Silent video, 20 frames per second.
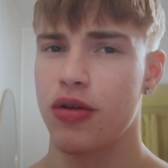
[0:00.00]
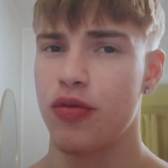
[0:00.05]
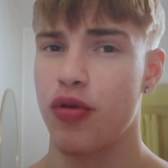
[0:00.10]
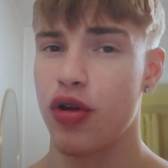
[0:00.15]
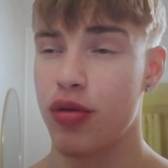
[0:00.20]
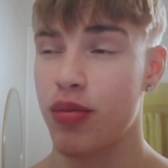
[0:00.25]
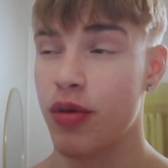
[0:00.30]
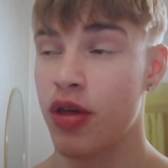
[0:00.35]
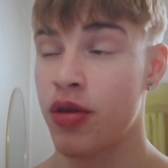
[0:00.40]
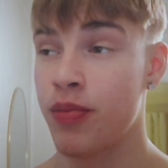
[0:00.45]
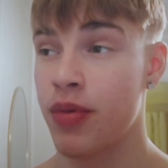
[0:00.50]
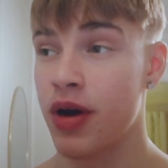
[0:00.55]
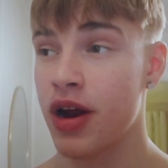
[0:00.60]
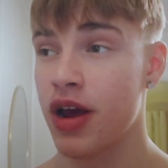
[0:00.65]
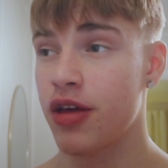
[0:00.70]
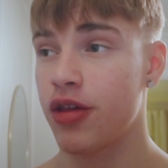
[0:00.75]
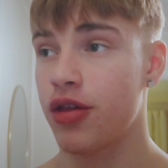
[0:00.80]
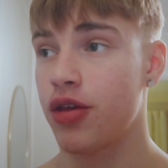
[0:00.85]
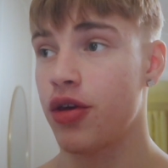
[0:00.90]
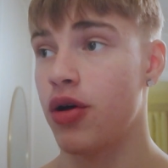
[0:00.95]
Christmas
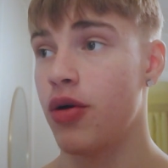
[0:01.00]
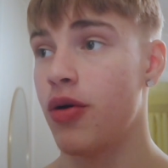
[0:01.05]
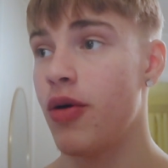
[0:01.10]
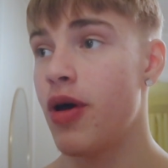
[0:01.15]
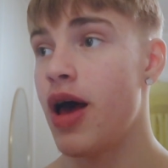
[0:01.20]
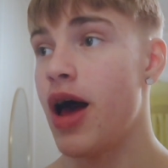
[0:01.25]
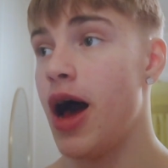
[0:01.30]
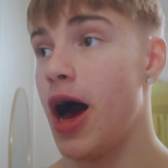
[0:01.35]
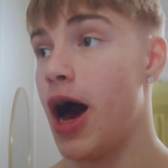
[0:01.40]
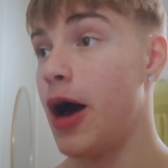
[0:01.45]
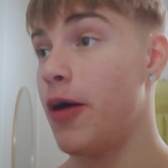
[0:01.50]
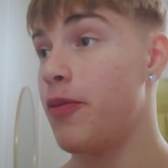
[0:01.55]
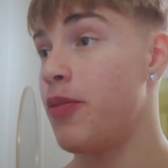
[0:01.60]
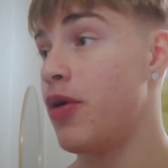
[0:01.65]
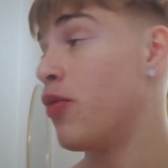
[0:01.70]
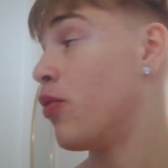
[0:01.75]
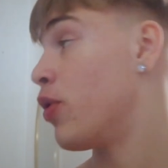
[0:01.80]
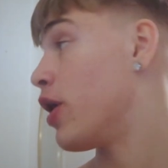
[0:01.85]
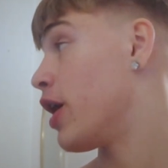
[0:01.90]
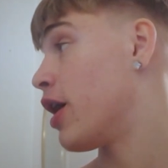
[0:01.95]
break, so I've
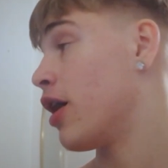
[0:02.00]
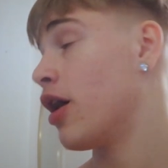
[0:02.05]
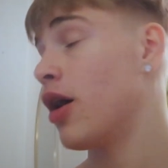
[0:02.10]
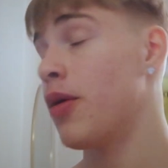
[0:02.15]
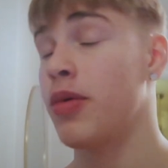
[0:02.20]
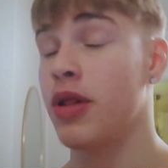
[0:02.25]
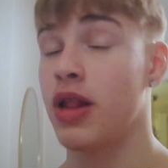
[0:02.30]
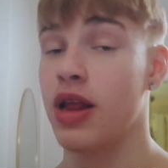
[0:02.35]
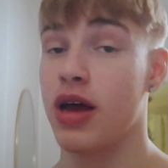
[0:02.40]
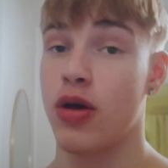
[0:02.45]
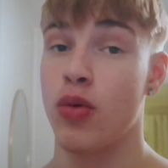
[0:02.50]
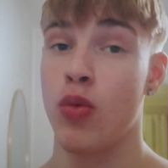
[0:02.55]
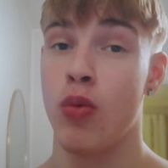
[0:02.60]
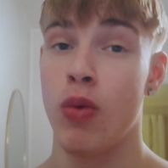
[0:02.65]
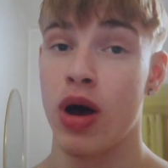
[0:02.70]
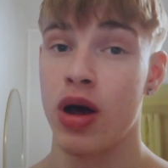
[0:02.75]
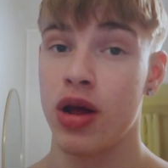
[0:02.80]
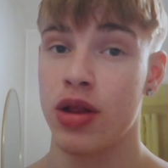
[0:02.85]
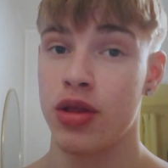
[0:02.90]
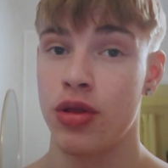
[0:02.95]
been waking up at like
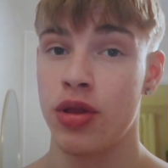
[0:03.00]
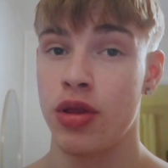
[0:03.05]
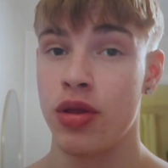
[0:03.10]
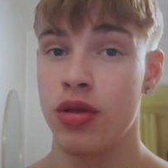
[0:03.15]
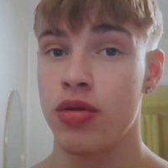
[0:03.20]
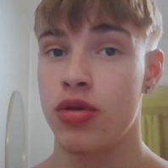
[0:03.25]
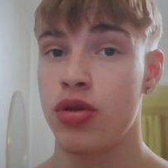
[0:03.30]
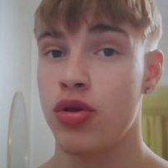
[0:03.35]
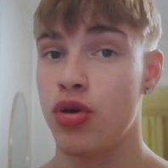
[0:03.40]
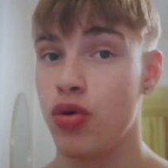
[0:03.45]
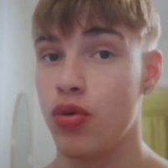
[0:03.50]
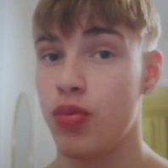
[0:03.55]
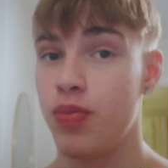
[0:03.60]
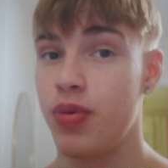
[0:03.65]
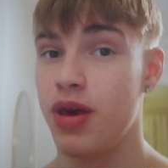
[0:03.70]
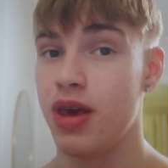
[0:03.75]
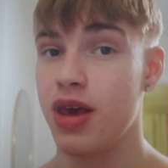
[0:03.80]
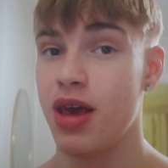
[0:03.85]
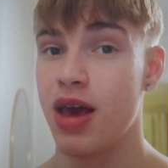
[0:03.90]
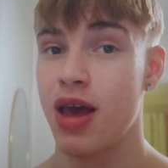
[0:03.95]
1-2
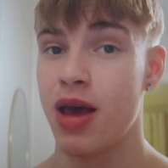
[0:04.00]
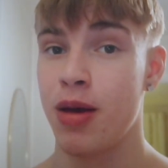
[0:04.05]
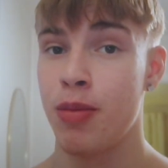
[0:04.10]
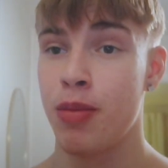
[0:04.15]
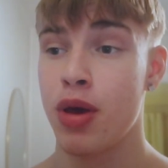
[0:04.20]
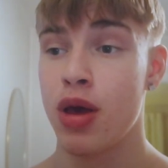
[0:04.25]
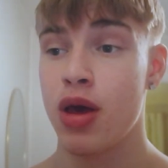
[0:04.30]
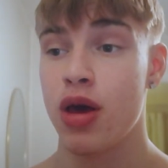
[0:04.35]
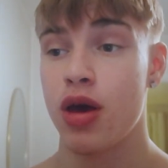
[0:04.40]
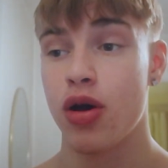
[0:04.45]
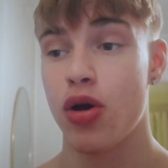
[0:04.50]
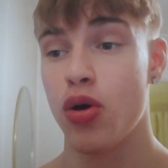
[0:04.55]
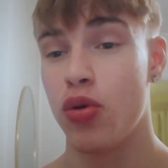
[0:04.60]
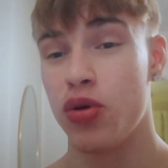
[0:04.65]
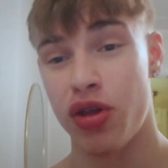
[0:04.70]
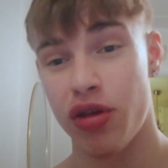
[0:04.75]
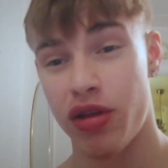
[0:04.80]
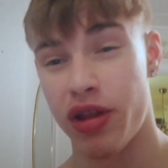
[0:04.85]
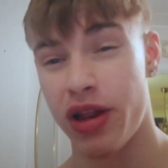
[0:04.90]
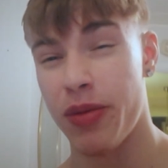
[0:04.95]
p.m.
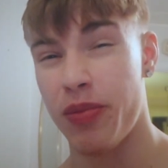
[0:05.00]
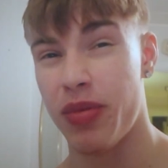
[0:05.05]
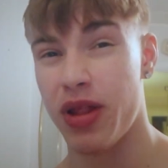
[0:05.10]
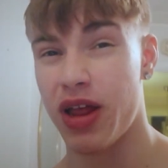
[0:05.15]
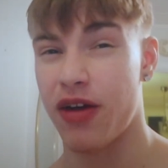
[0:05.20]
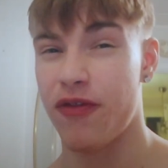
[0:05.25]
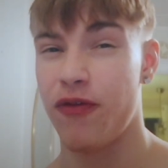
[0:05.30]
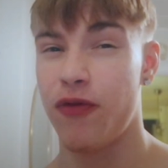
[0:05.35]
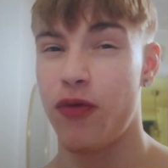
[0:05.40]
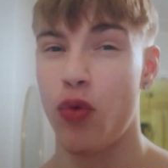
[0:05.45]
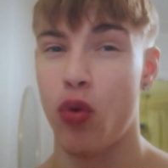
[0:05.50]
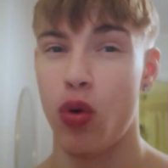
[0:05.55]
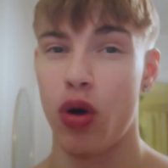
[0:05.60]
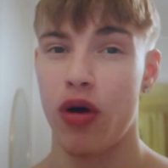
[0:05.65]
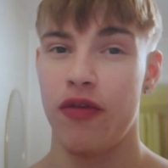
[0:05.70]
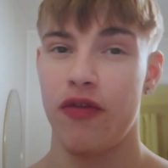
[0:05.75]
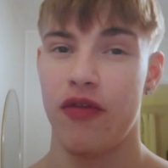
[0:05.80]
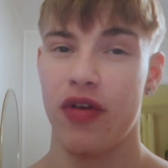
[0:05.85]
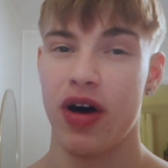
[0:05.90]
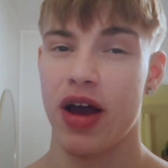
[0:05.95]
going to sleep at like
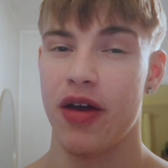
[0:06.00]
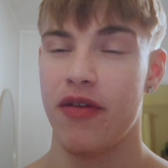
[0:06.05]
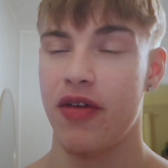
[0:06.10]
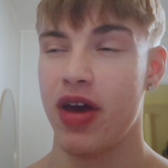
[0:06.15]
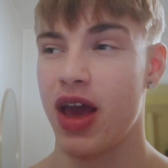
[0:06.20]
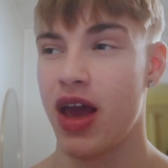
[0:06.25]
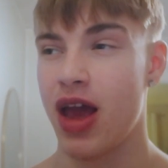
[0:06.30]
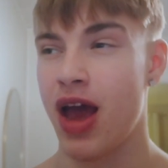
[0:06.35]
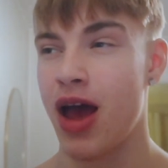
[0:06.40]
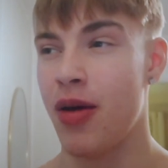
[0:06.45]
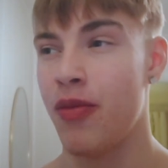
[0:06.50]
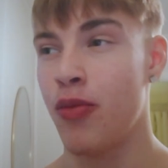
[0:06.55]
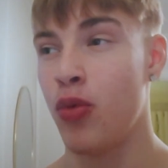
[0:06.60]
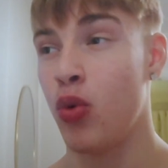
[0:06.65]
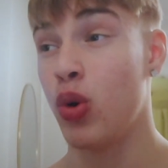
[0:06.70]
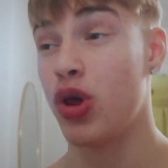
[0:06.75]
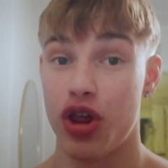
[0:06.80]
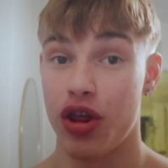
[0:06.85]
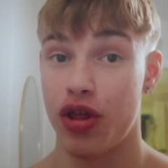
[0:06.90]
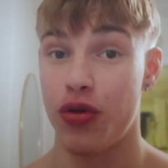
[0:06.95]
4 or 5 a.m.
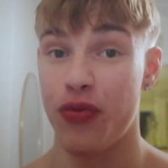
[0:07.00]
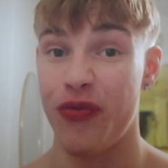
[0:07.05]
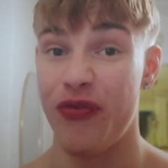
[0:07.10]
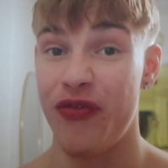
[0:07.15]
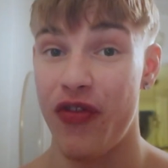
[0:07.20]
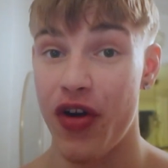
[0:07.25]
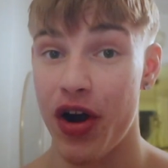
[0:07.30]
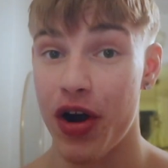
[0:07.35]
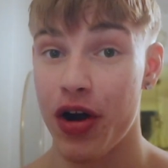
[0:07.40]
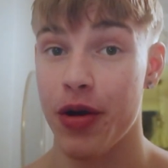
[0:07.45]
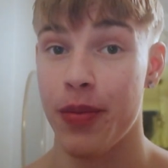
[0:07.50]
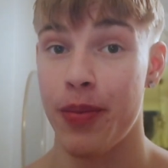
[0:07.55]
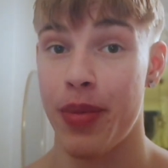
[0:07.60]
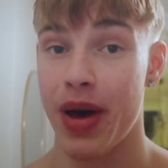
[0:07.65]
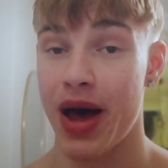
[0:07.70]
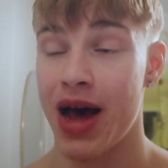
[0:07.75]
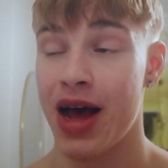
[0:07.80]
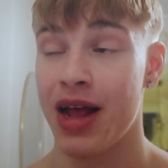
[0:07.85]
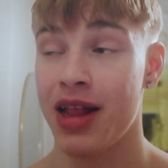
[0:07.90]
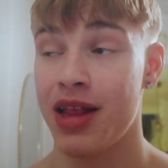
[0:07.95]
which is very
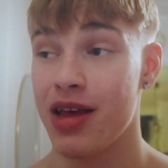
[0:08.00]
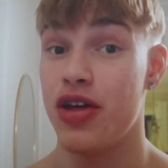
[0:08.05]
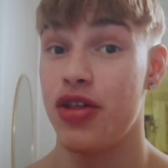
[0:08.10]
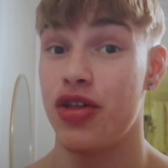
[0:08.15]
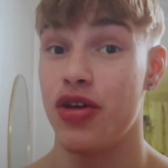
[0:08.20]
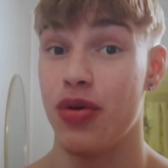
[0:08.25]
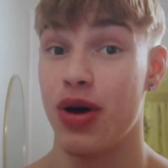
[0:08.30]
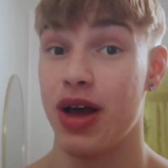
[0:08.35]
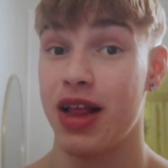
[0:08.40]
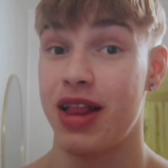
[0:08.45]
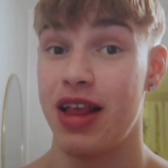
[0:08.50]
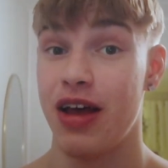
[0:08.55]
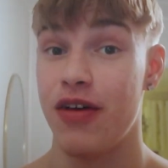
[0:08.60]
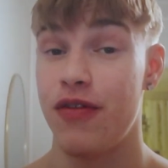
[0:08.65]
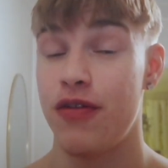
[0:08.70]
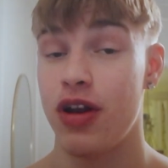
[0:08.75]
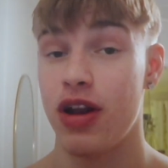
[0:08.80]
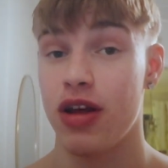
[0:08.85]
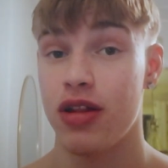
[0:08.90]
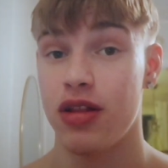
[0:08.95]
bad, so I
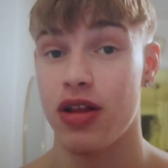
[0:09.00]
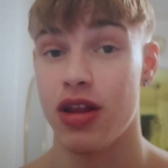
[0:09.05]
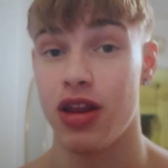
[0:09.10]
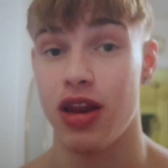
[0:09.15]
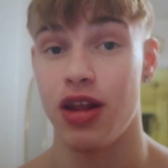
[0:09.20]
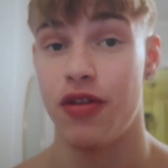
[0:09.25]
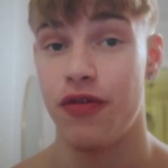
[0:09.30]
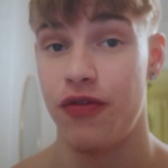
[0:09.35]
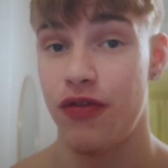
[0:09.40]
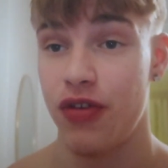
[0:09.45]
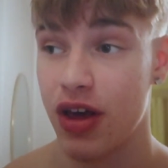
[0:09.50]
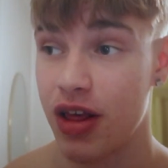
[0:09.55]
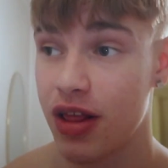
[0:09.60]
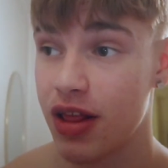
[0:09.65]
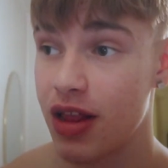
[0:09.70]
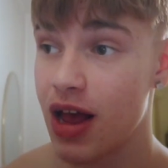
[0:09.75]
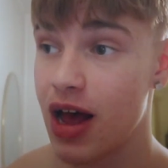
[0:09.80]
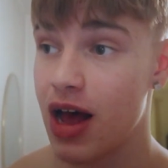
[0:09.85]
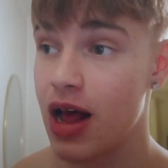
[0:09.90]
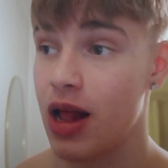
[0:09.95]
definitely need to fix
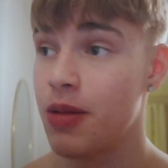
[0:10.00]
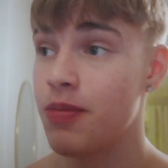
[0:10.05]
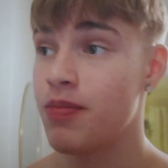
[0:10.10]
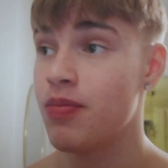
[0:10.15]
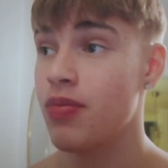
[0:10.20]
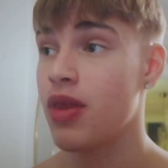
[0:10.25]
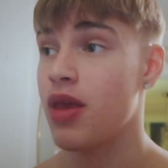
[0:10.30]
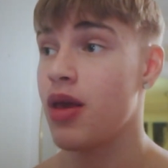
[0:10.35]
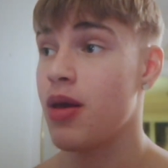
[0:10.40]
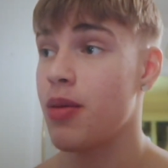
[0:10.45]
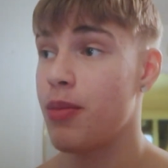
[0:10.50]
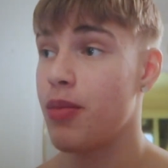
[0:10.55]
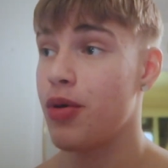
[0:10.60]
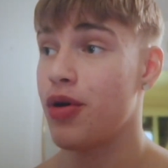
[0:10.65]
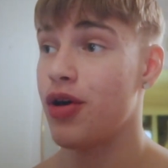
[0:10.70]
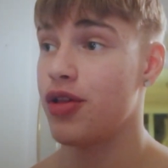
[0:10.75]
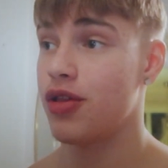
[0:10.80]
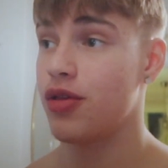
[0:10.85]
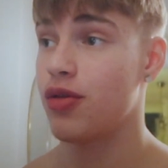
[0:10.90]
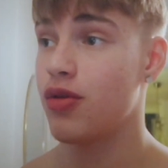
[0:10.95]
that.
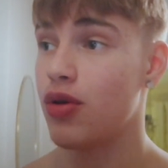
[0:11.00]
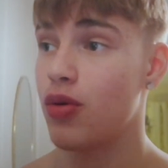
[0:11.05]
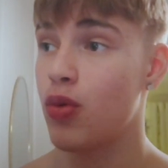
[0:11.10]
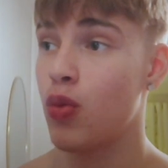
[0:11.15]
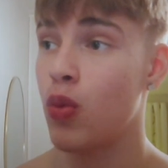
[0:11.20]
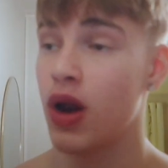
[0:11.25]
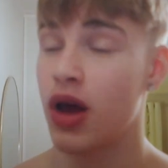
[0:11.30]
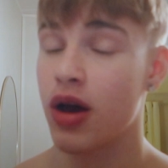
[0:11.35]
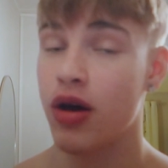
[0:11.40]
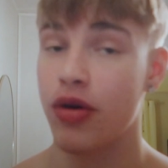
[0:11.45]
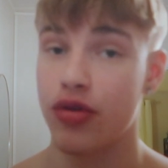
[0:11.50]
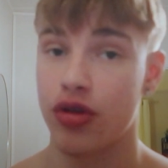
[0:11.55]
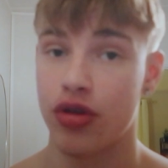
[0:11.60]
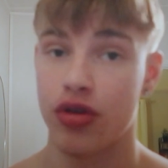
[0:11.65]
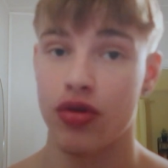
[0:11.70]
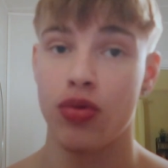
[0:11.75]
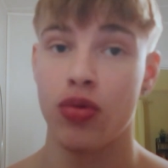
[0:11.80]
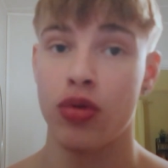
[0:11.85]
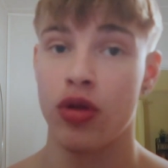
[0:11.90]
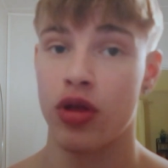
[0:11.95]
But when I go to
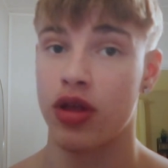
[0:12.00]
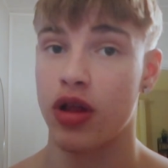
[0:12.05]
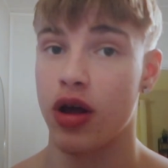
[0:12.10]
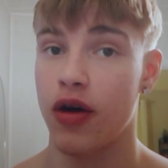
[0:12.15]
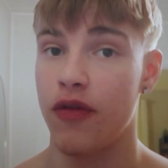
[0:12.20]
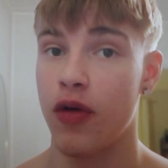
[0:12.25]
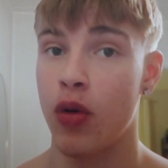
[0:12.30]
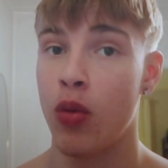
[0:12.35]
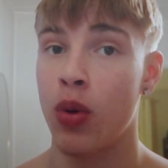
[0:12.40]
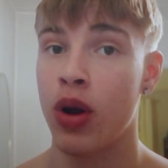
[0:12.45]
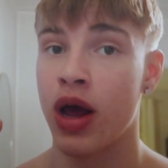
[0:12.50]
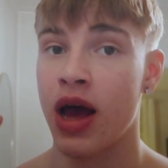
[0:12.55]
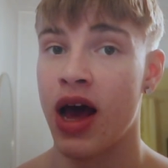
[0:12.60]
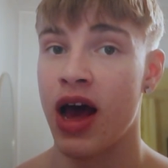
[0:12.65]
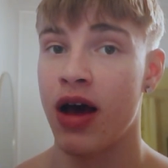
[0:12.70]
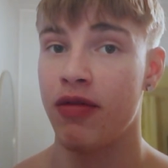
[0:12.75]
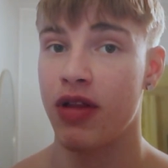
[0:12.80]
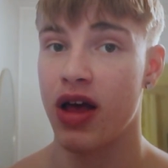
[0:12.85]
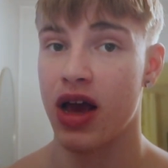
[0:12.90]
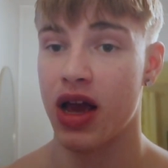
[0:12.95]
school and stuff, I want to
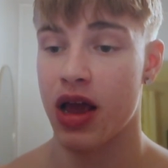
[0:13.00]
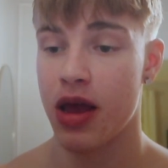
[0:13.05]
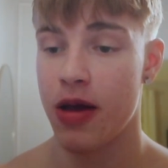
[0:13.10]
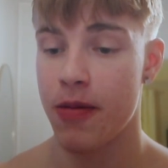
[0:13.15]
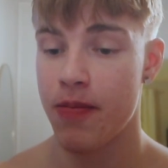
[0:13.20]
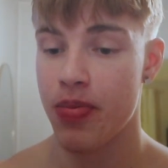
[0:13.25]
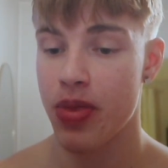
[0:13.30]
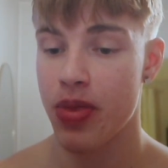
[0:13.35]
have like,